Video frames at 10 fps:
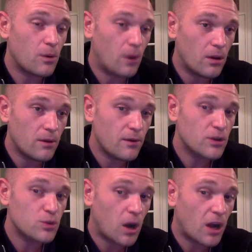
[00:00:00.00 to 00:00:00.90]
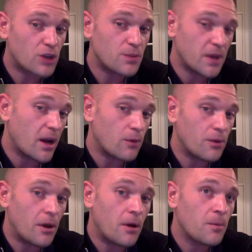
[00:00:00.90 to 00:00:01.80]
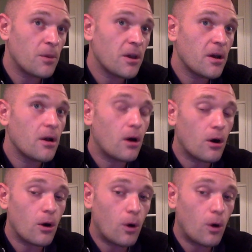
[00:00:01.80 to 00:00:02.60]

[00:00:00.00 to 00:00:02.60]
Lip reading: All of us watchmen out there are